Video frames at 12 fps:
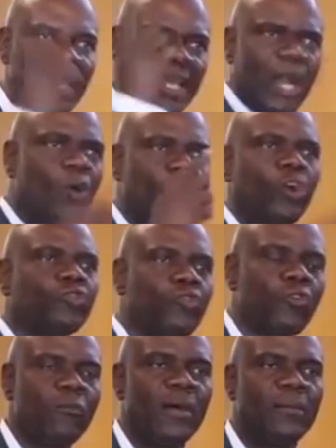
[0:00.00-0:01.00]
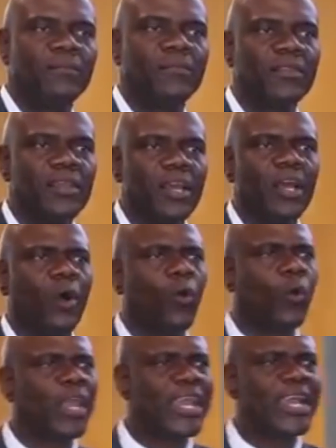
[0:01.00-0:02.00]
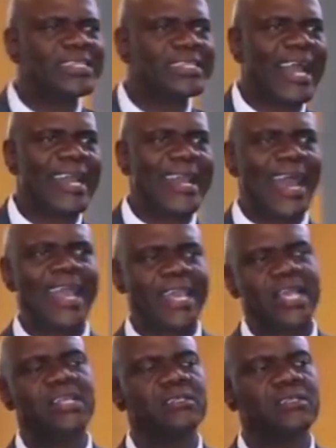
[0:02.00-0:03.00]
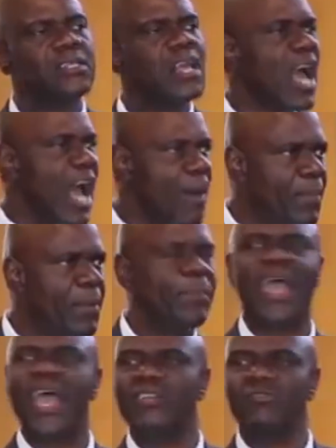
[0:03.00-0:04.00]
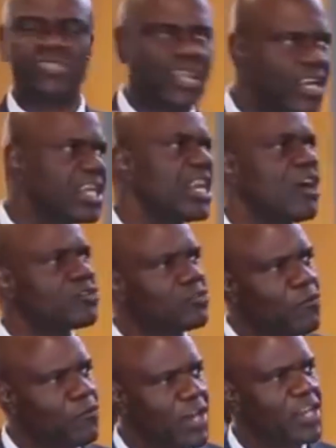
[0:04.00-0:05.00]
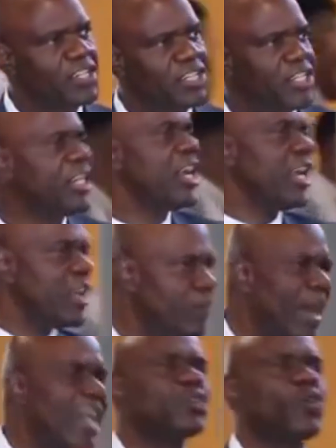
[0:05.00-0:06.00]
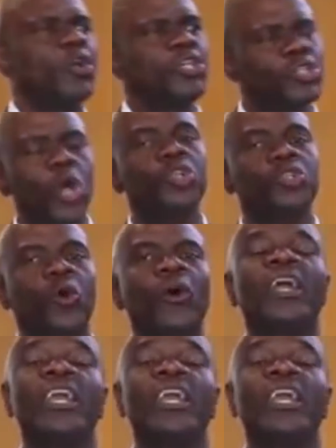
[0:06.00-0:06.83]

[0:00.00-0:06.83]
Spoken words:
And I'll quote Krumah. We as Ghanaians are prepared to surrender our sovereignty in part or in total